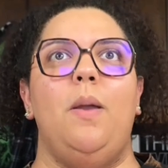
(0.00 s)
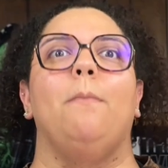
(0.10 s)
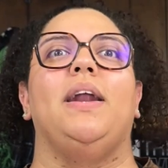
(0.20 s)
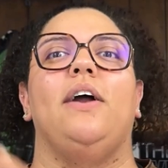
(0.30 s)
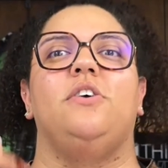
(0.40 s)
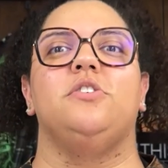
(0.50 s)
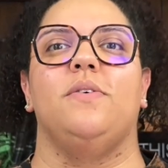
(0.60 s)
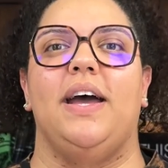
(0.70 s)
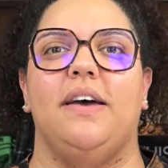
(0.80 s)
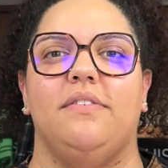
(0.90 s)
But I
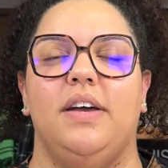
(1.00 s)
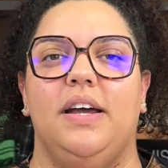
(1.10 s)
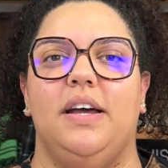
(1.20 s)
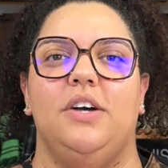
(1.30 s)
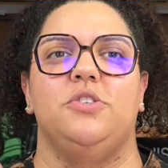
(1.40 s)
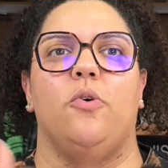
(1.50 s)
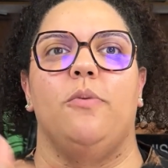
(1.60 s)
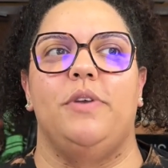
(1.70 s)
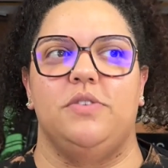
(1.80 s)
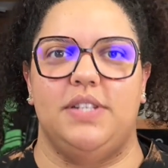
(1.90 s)
also have a
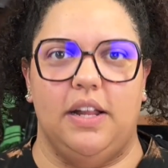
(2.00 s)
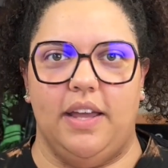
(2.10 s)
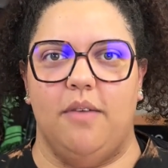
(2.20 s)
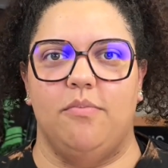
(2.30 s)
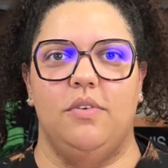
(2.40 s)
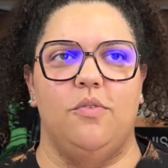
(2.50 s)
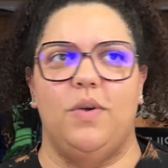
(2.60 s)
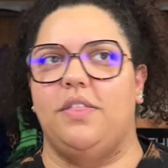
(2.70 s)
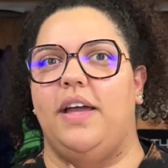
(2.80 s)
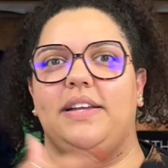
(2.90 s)
Scorpio stellium
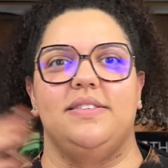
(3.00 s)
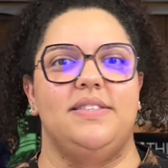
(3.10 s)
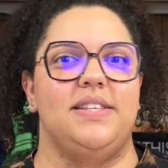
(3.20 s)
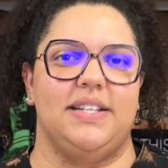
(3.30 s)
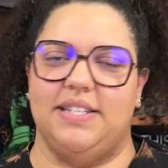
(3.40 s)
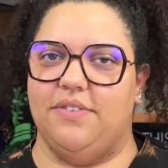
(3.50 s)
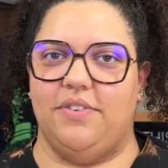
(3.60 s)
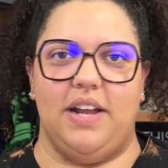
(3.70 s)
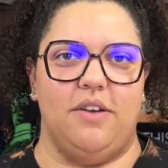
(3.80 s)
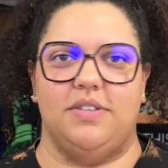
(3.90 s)
with like six
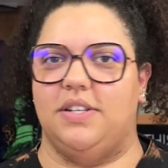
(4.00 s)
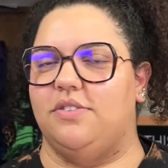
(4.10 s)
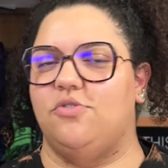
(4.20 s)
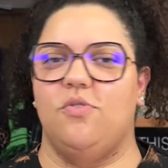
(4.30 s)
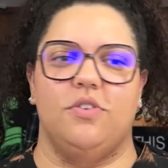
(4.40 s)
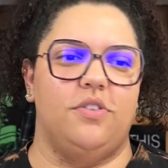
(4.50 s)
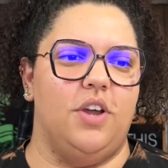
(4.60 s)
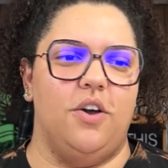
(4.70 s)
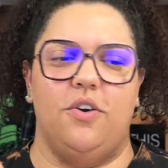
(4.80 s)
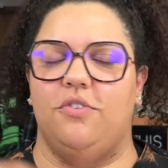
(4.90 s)
different houses: North
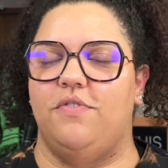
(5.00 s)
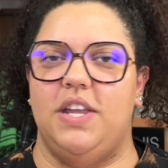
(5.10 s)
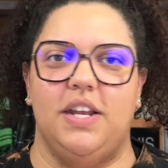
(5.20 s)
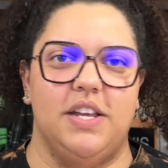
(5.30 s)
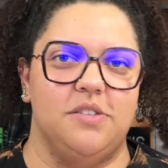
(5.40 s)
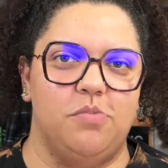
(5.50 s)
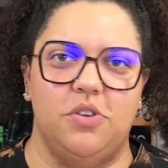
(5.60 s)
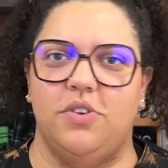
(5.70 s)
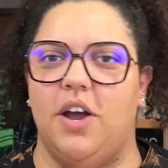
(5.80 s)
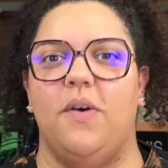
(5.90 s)
Node, Venus,
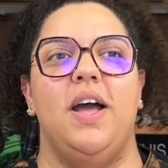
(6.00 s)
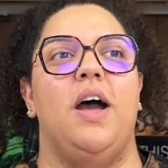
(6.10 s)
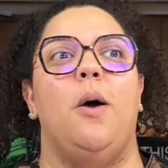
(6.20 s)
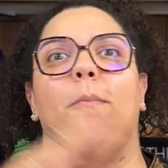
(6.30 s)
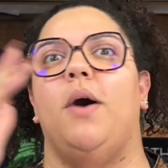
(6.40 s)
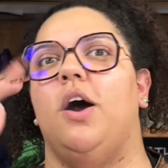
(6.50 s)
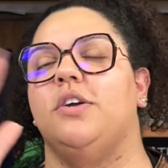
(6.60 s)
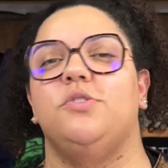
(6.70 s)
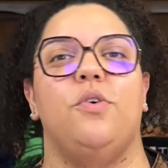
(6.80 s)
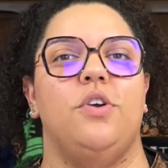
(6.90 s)
Pluto,
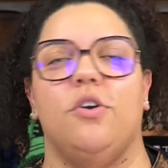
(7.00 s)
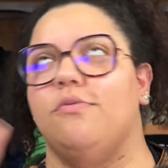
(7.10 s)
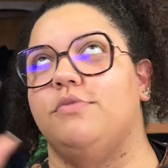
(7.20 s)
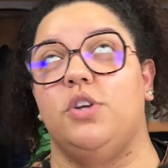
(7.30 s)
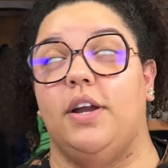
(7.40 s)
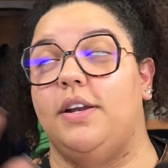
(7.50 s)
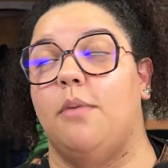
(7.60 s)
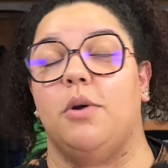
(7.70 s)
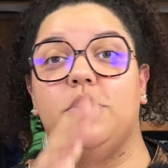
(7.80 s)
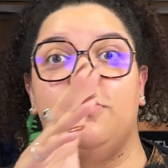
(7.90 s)
Mars, or I'm sorry, not
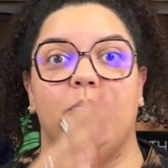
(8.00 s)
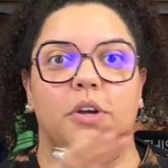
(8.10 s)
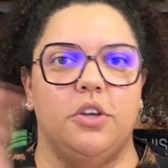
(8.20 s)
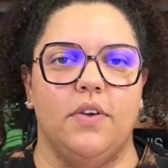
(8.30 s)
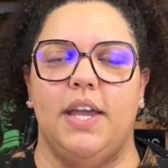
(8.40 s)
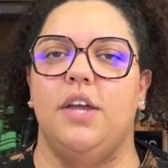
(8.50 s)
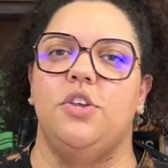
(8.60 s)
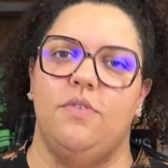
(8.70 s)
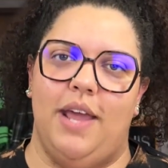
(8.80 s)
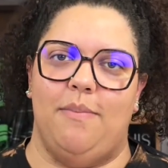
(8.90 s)
Mars, Mercury,
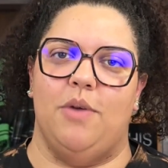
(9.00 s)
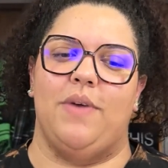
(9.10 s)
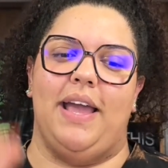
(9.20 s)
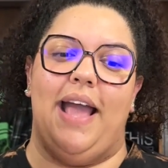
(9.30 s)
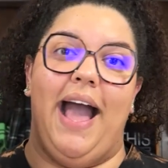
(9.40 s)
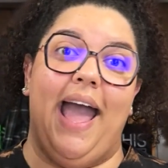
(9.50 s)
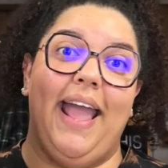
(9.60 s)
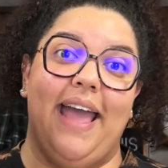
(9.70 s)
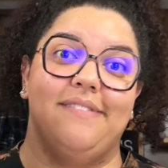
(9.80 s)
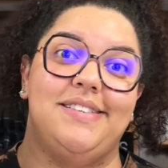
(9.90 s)
you name it, right? I
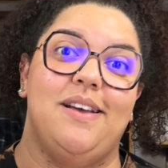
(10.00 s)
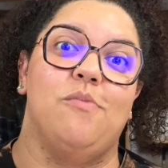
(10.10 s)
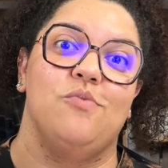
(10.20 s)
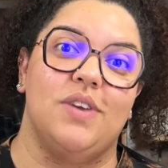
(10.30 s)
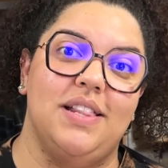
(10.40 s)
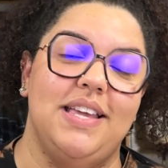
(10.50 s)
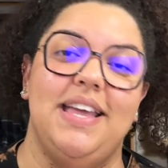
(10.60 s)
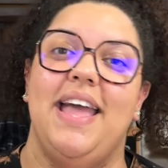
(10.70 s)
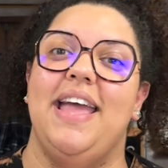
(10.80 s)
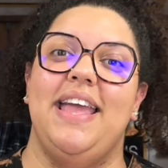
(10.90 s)
have some really
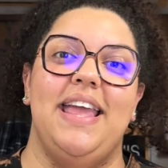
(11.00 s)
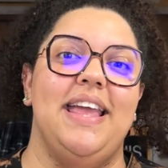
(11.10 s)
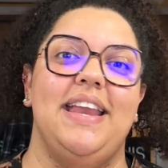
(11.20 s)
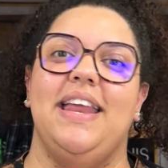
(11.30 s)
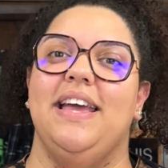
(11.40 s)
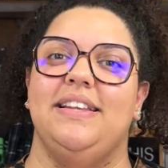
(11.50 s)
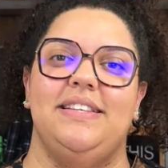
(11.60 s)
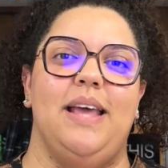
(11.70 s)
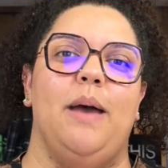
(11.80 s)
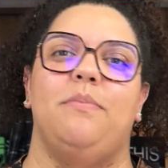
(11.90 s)
in
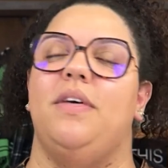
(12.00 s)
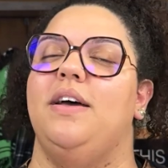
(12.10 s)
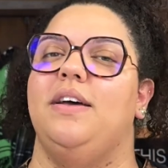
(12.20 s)
depth